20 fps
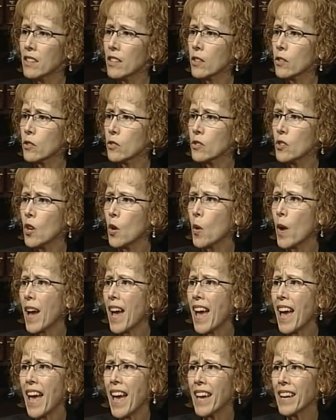there's no
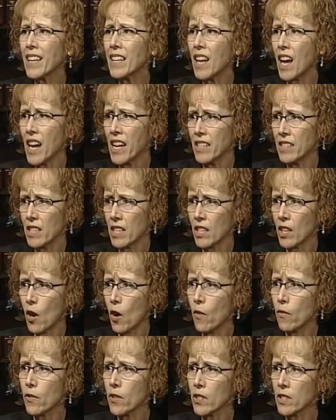agonizing
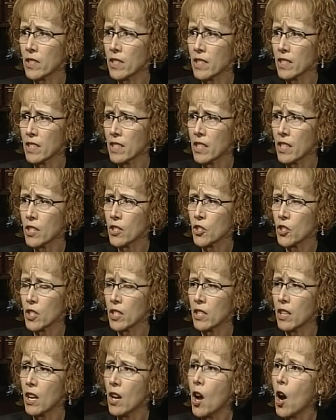over a
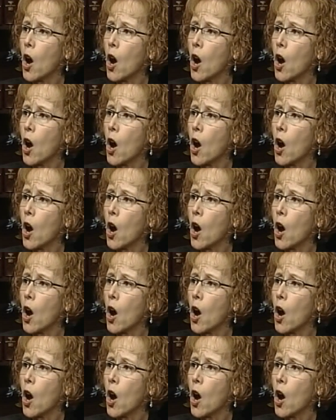decision.